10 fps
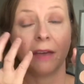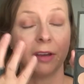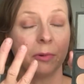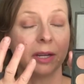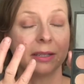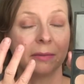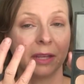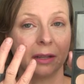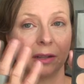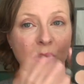If I wanted
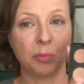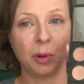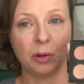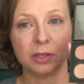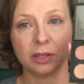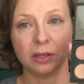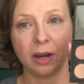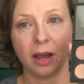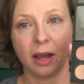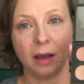something a little
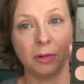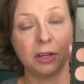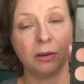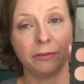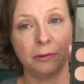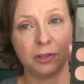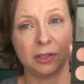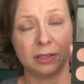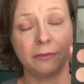bolder, I would go a few